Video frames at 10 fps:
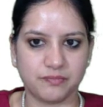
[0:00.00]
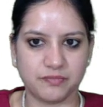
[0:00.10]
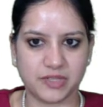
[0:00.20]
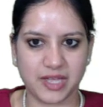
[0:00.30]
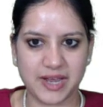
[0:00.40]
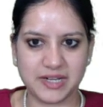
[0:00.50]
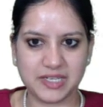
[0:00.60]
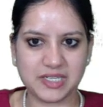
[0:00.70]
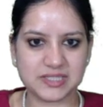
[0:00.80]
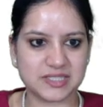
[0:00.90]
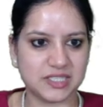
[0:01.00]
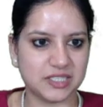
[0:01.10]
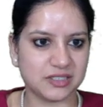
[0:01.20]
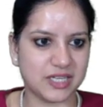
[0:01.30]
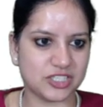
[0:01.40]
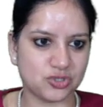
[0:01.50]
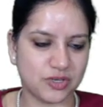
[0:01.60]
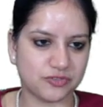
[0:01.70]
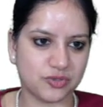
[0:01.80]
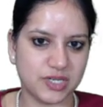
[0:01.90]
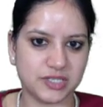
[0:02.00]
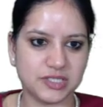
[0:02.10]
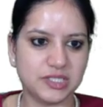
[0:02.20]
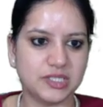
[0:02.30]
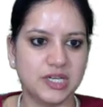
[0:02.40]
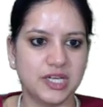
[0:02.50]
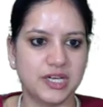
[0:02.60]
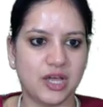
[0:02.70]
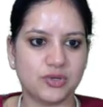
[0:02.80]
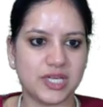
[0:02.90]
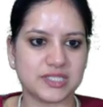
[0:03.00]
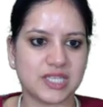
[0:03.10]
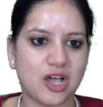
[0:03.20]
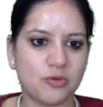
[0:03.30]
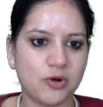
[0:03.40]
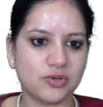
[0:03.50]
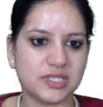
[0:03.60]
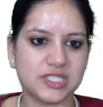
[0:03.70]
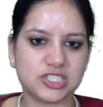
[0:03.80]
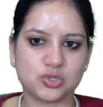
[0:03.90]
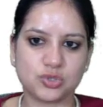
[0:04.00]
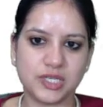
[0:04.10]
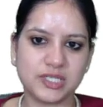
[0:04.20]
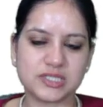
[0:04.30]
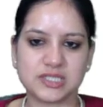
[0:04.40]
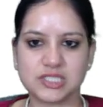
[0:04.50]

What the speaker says: The heading is here that you have created. Now yes, how about these two things?